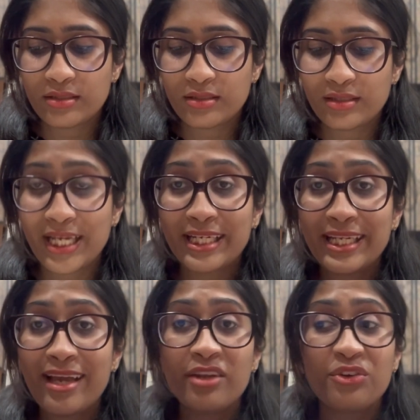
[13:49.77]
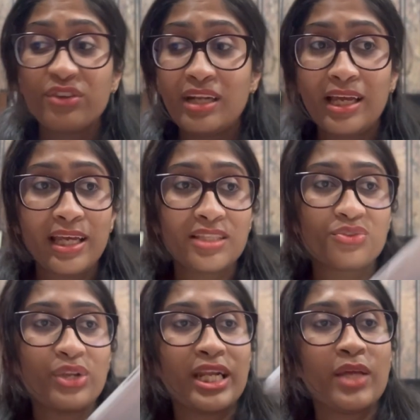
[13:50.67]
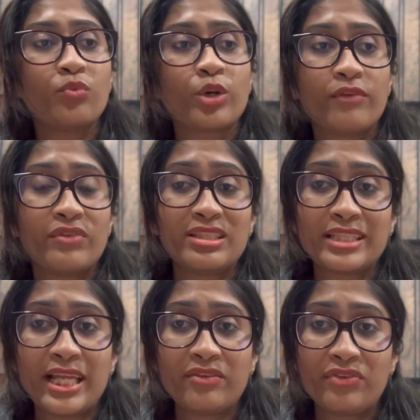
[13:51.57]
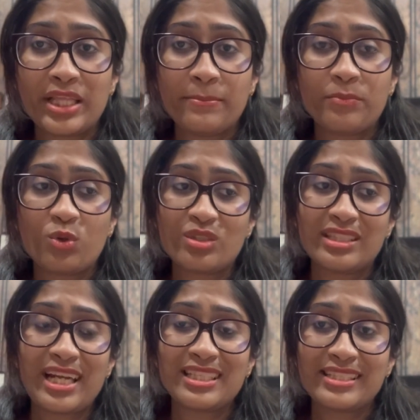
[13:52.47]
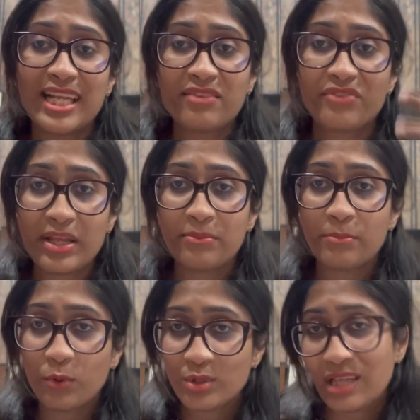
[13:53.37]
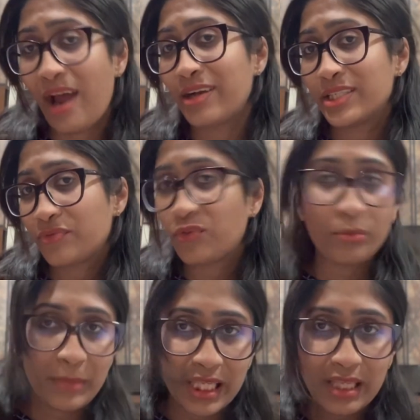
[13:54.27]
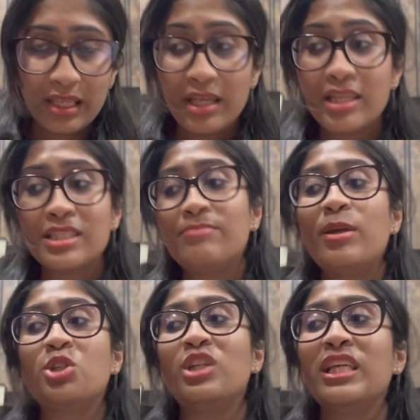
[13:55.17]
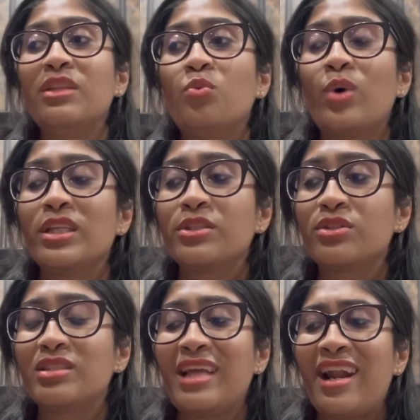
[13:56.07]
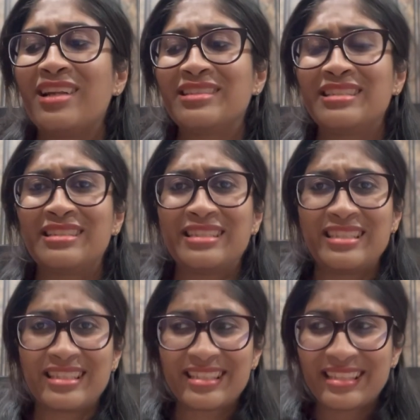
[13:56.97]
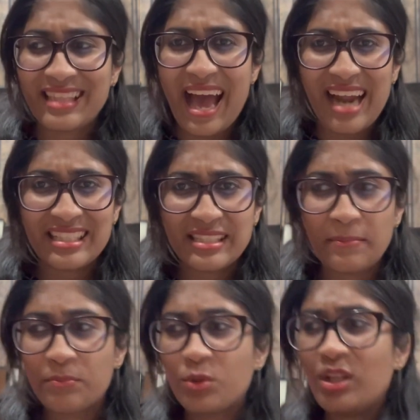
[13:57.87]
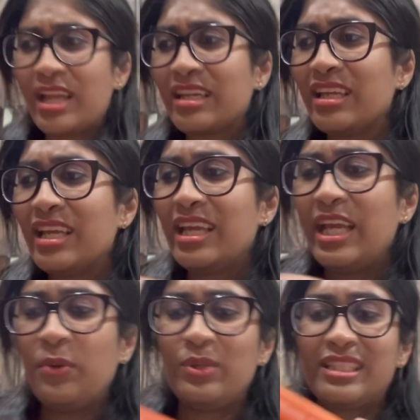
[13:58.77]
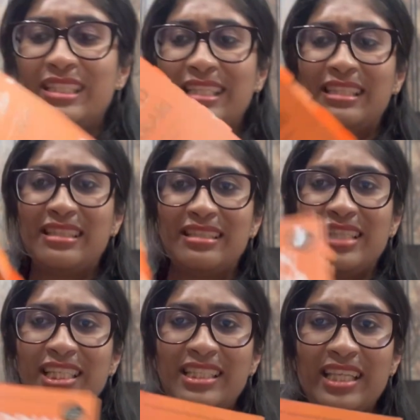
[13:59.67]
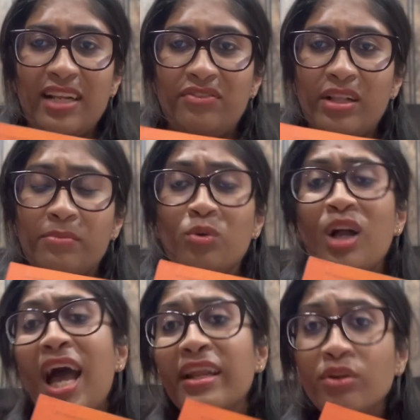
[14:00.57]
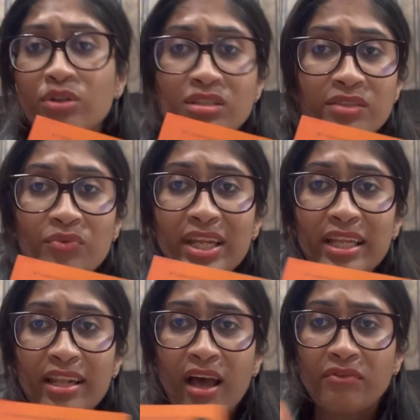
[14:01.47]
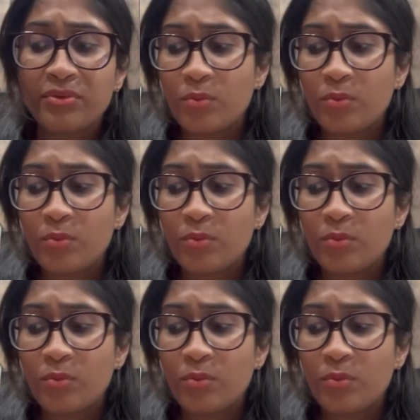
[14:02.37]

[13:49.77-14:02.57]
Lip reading: lately I realized, reading one of the self-help books, that self-help books aren't for me, especially the ones that are that simple. And it was this self-help book. I know it's a very loved